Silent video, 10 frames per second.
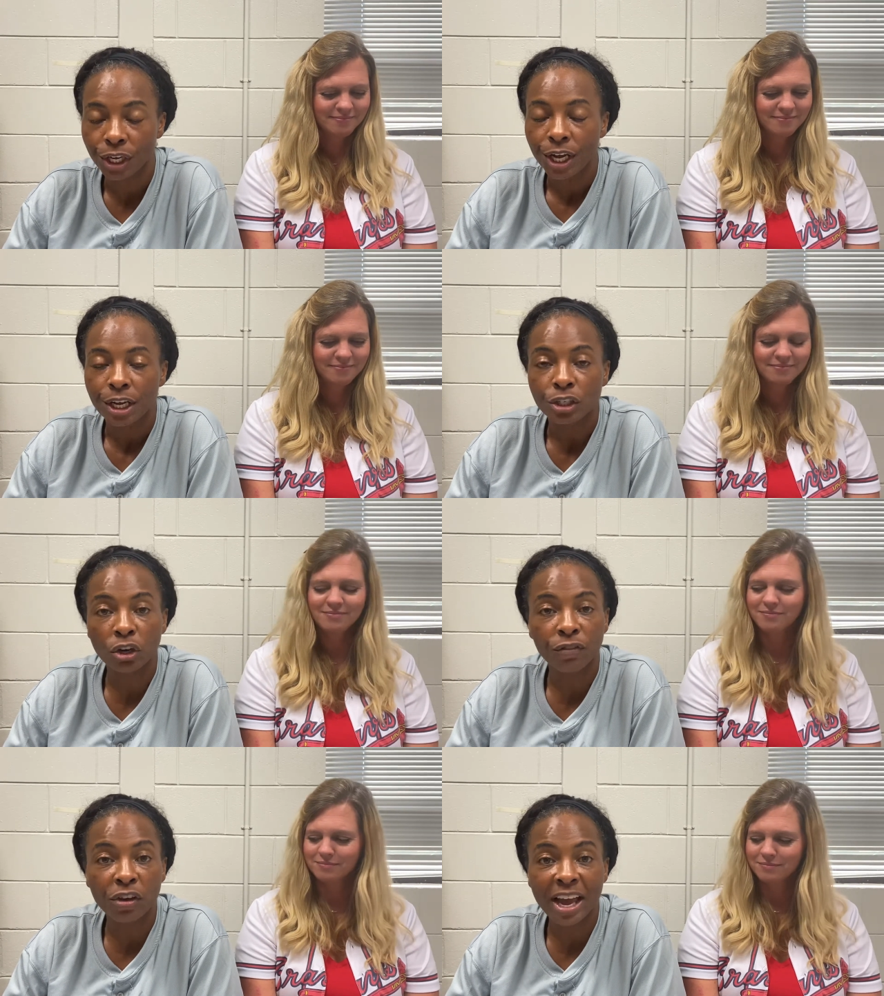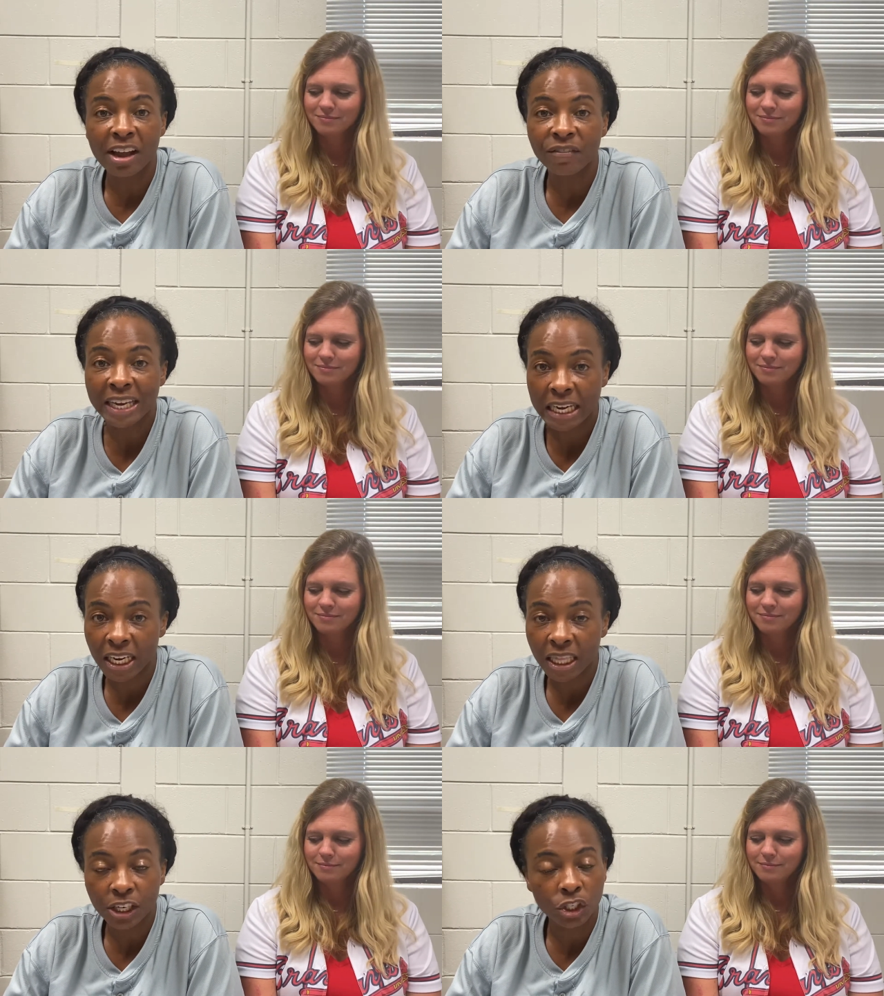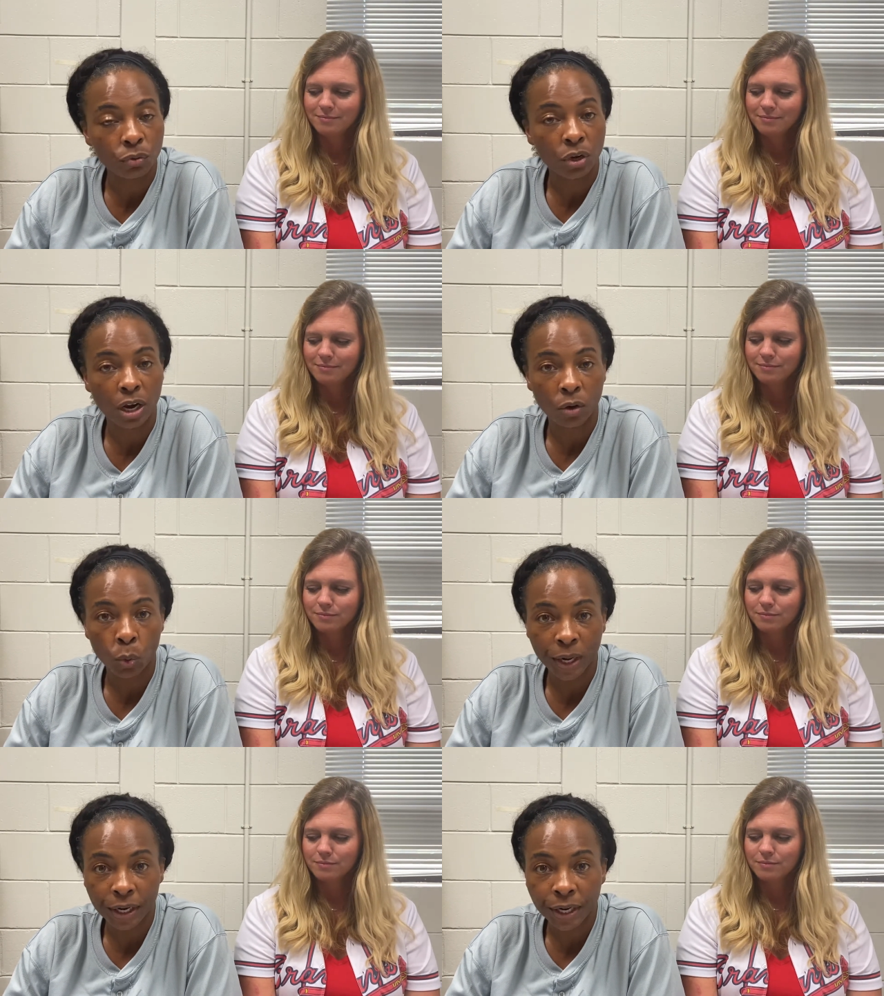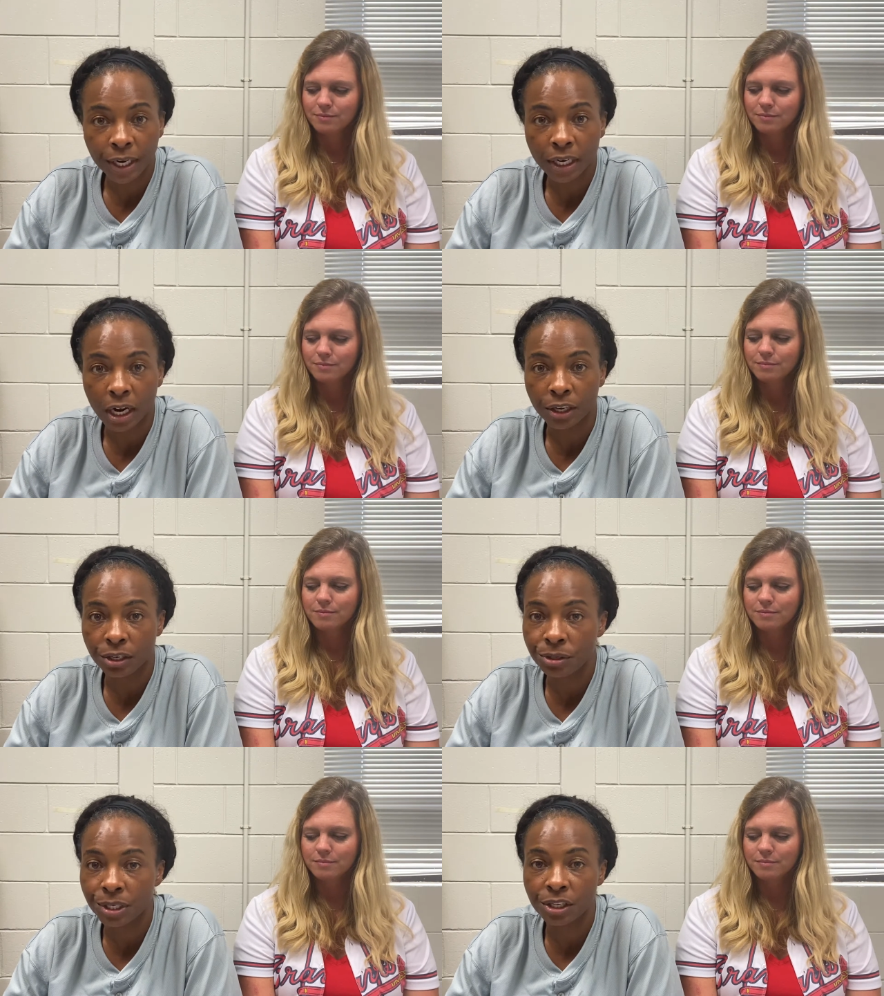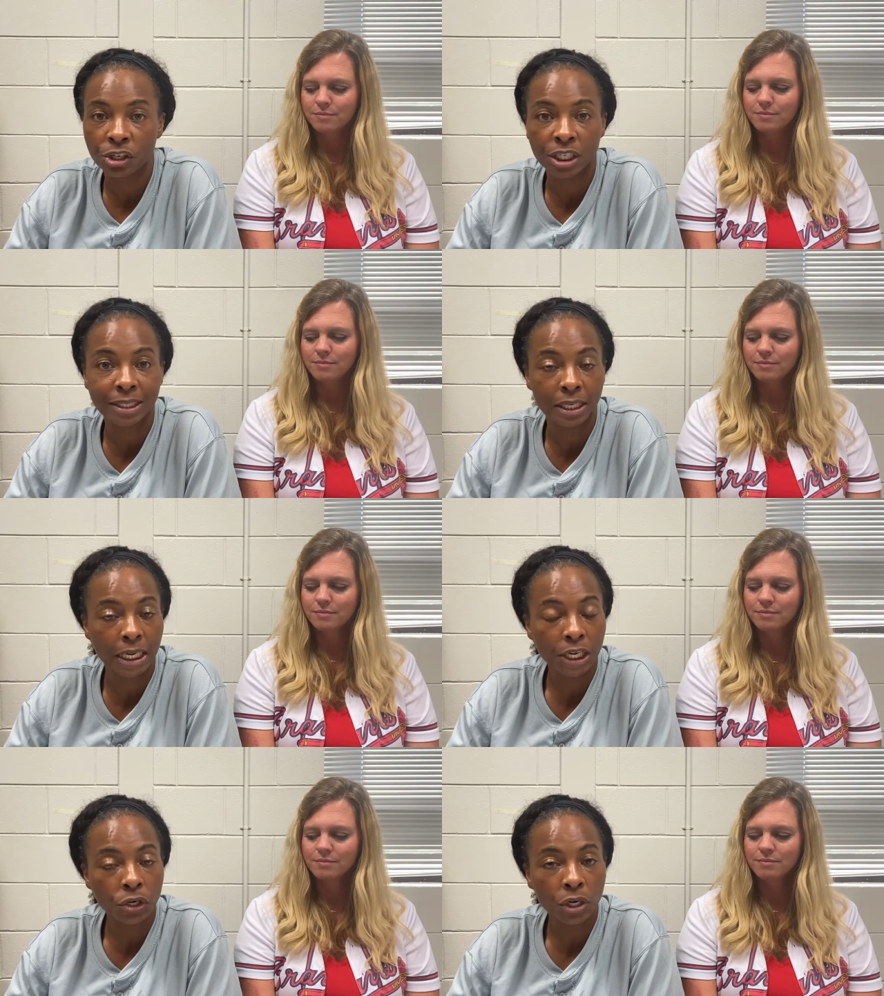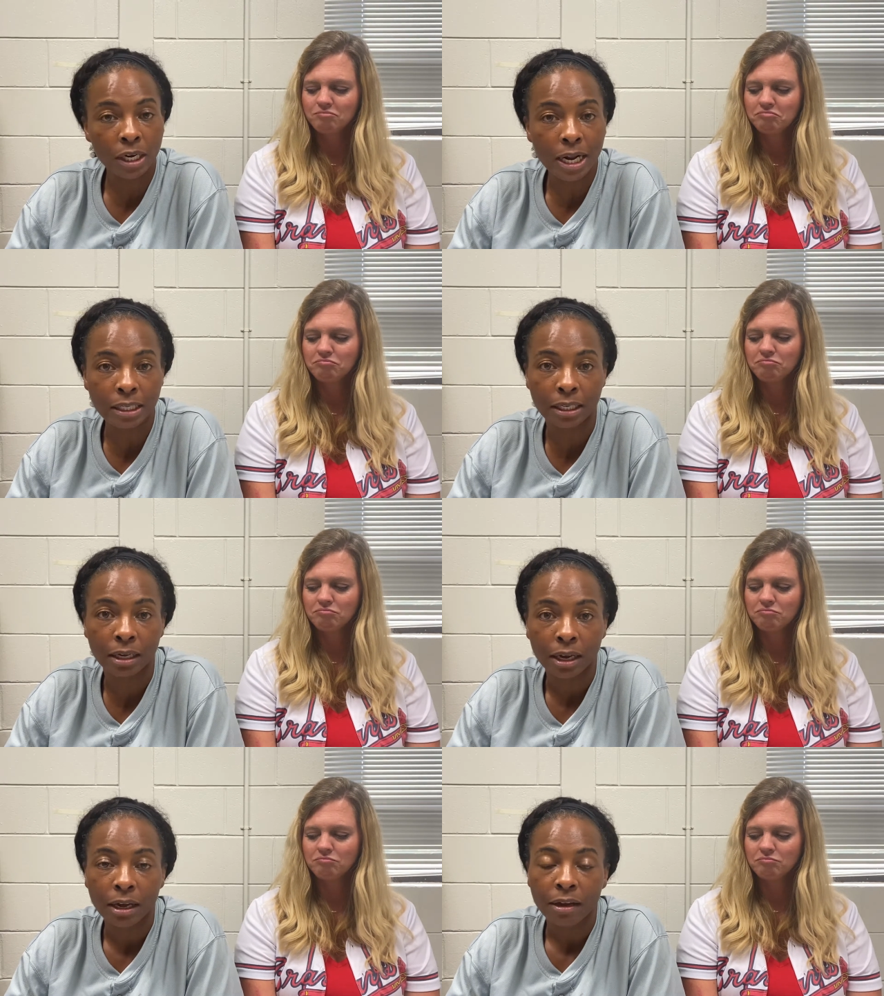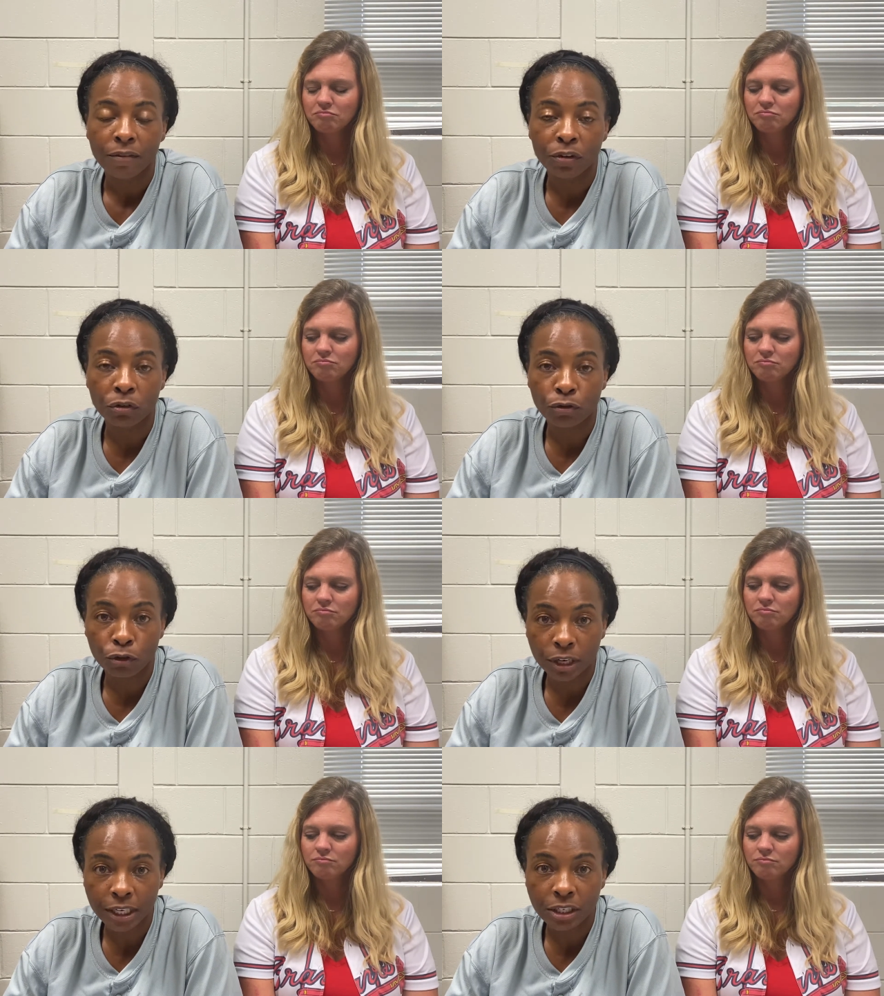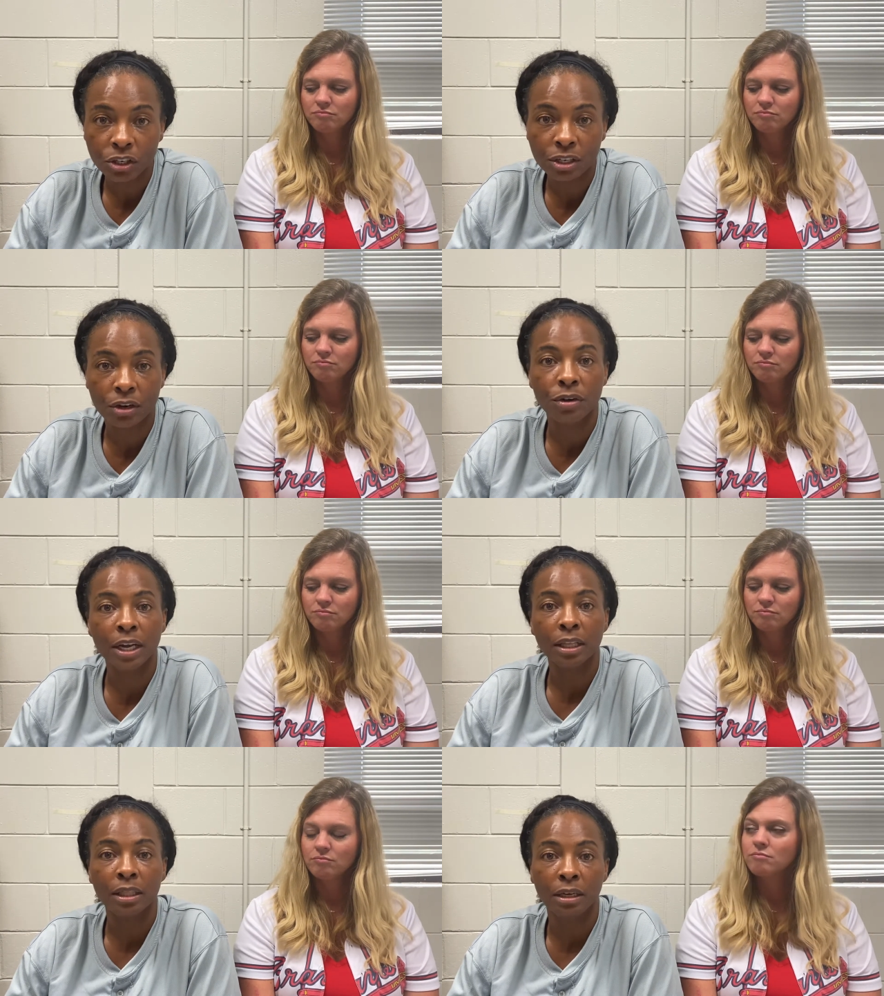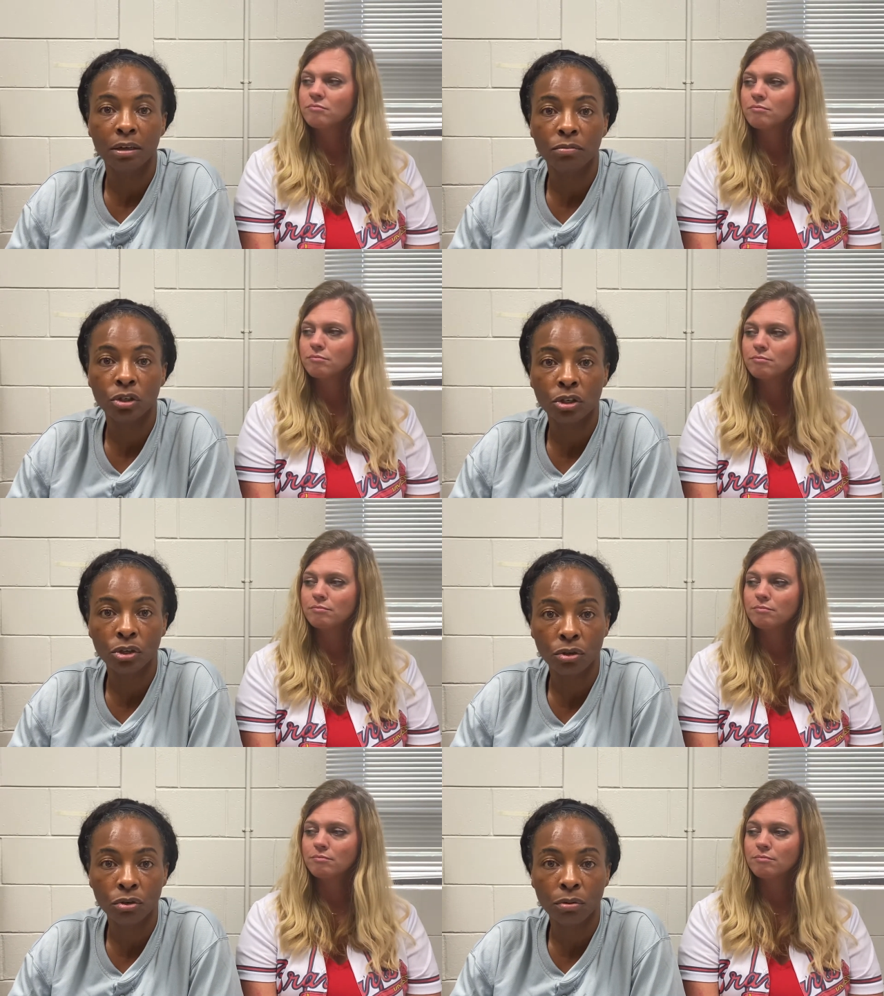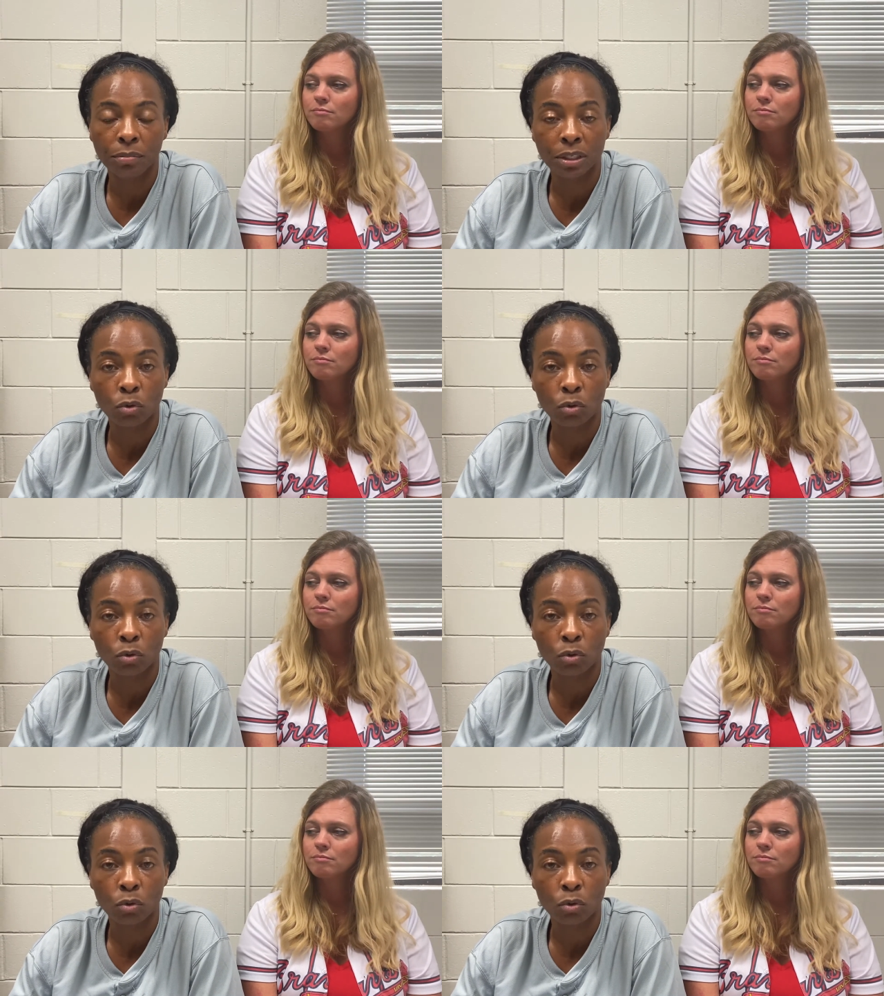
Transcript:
Speaker 1: So if you have any that you are not wearing, not using, they're just sitting in your closet, feel free to donate them to Miss